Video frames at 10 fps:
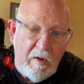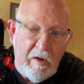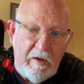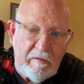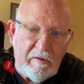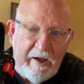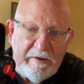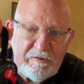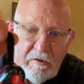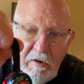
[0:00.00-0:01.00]
It
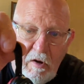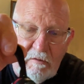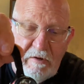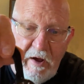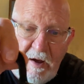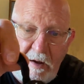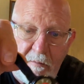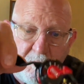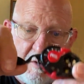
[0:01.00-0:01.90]
lasts a long time.